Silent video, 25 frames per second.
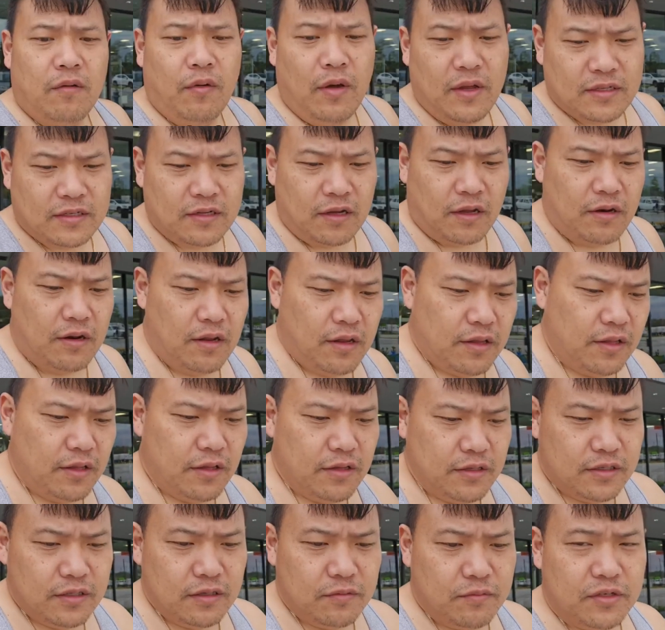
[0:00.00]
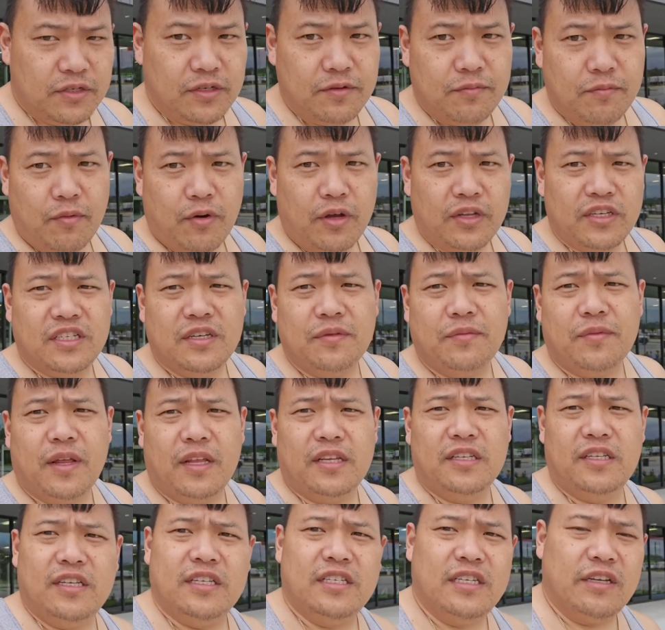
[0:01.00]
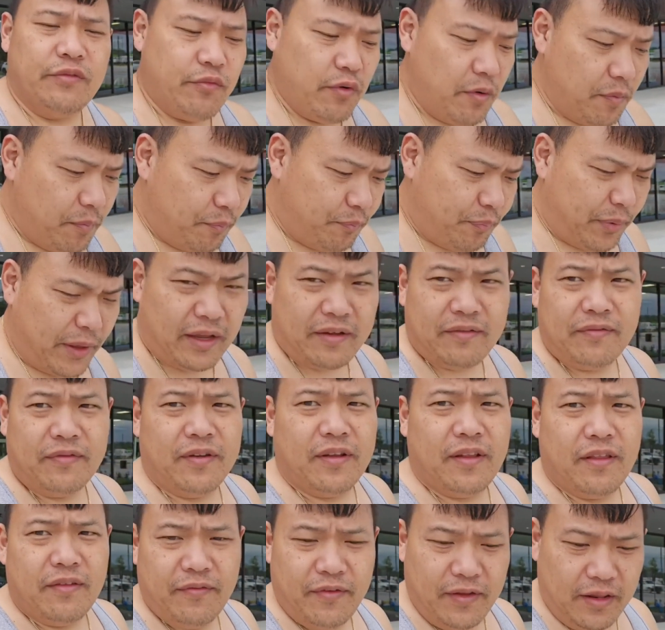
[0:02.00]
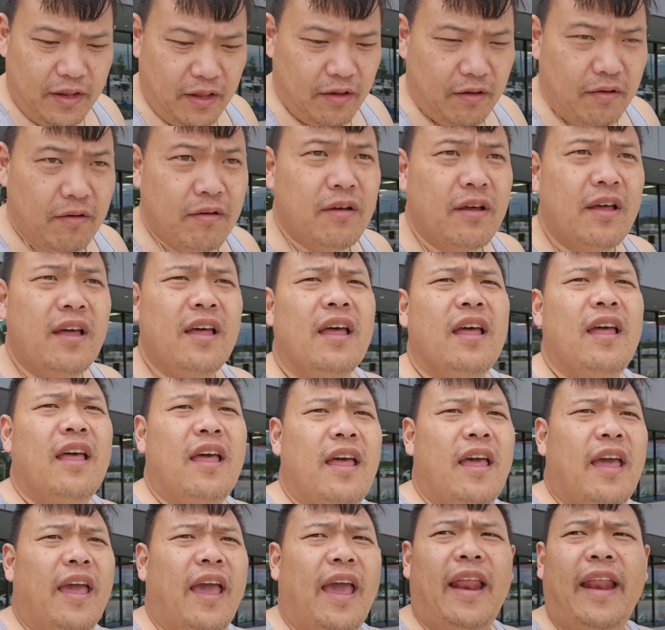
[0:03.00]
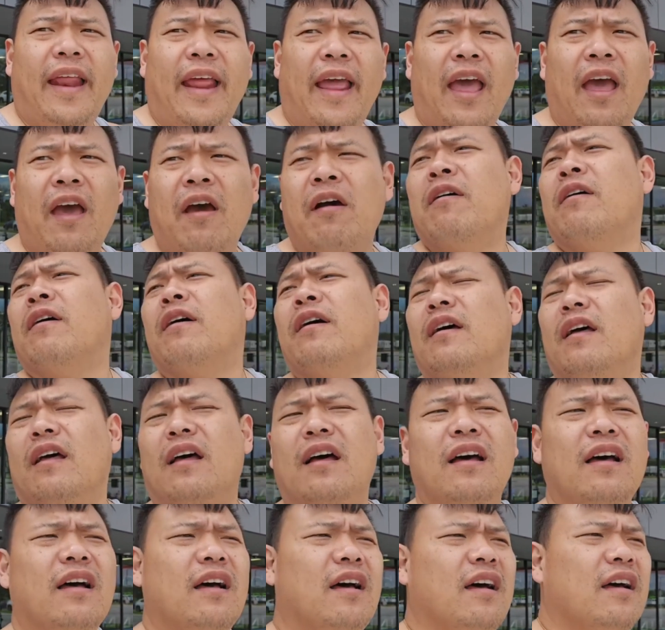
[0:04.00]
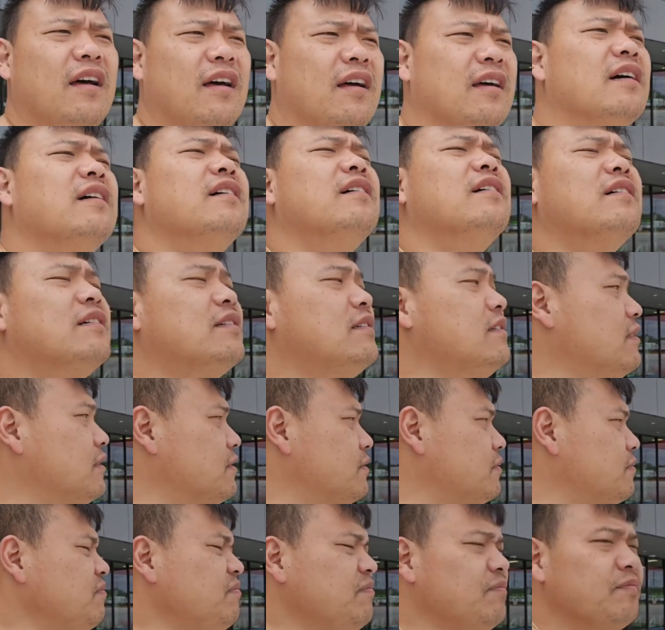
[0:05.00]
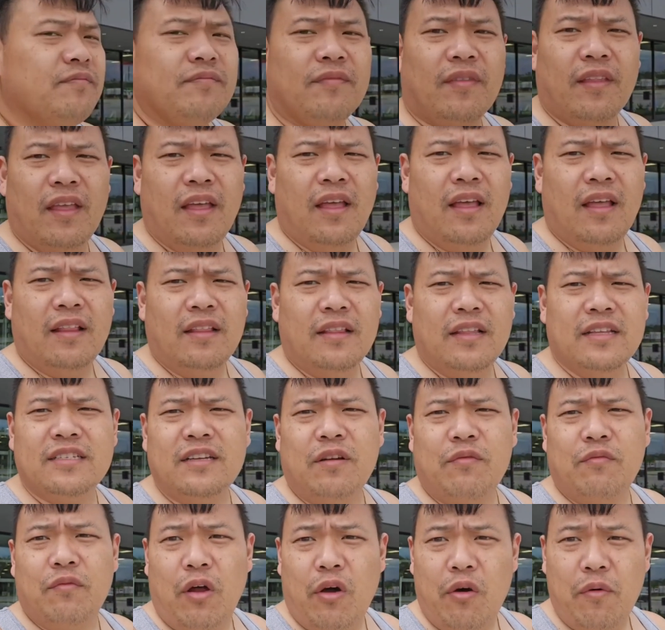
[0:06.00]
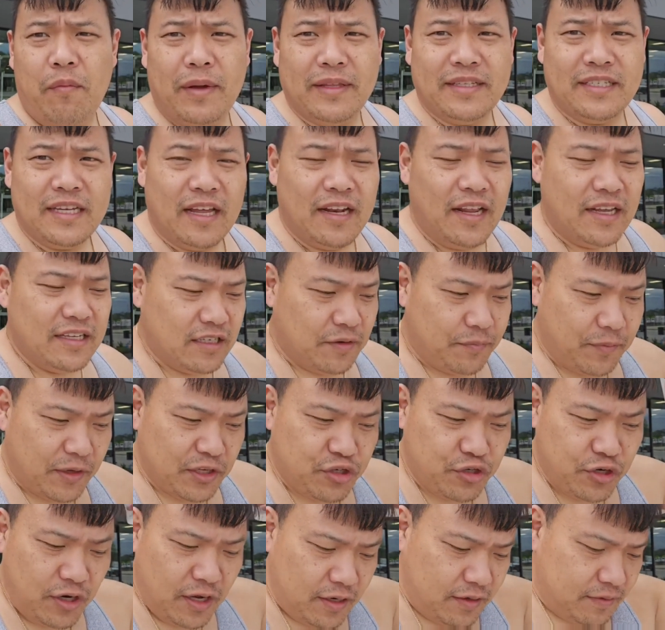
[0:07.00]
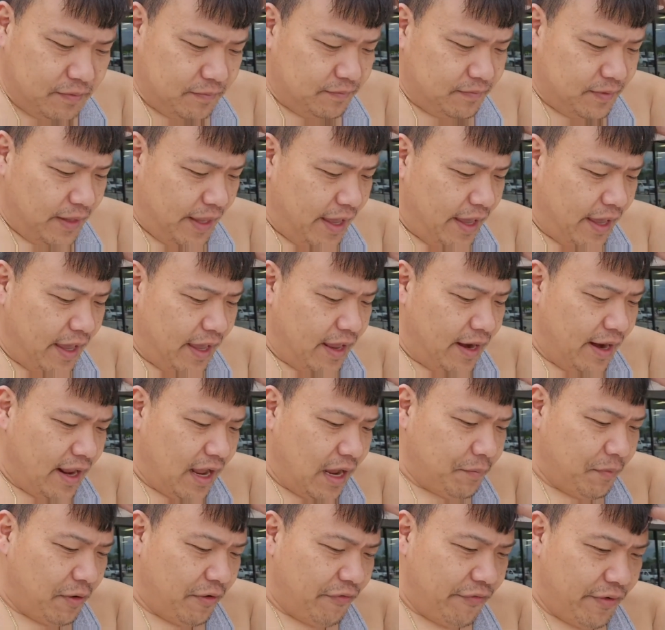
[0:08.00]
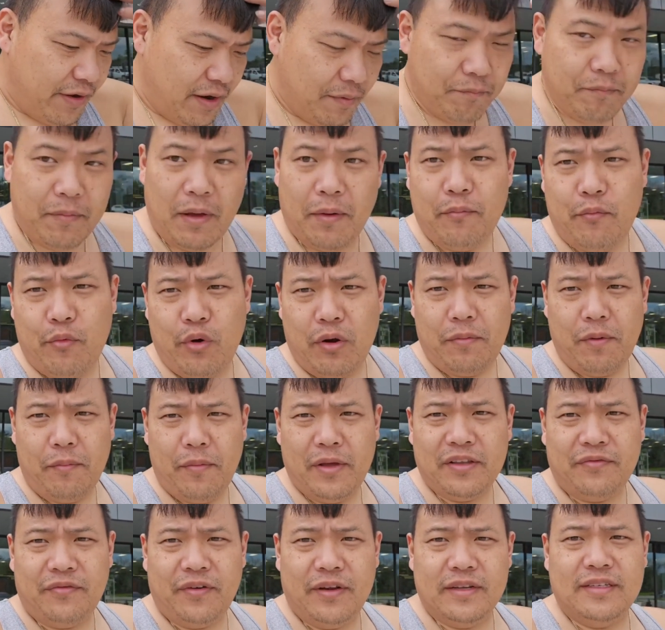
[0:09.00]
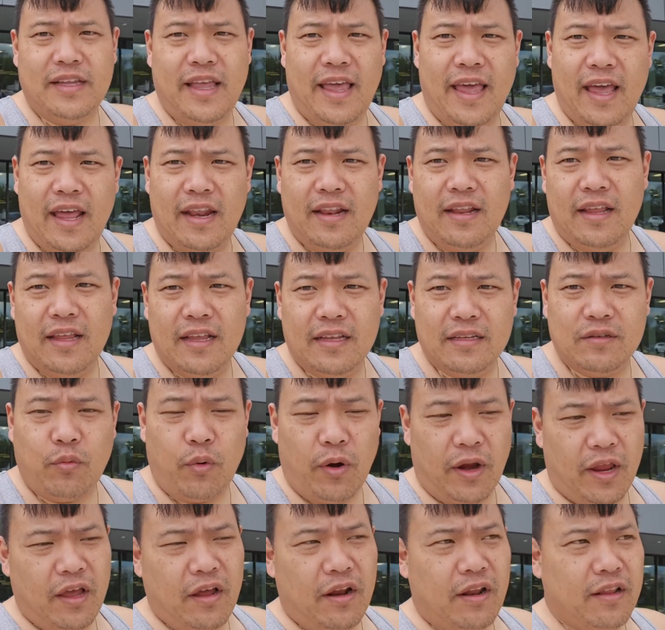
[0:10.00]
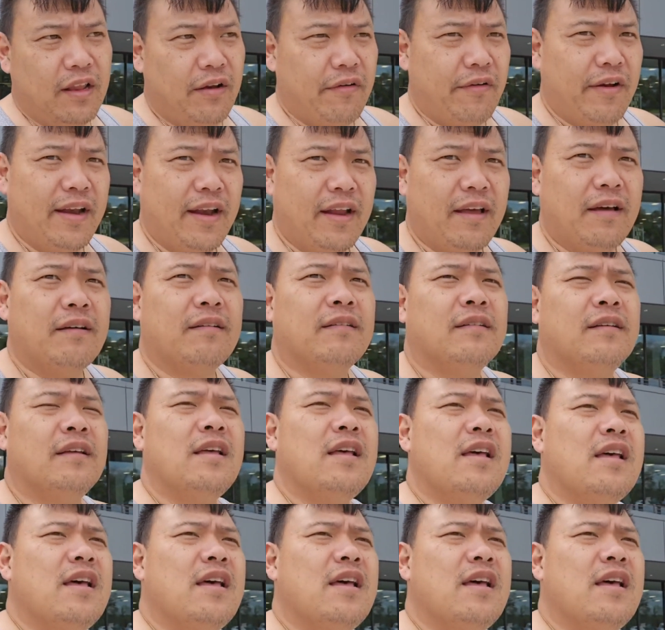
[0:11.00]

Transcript: What's going on YouTube? It's your boy Gemini G7. We're back for another video. Anyhow, uh, there's something wrong with my taillights on my truck. And I got my friend, my, one of my best friends, Ed, is working on it right now.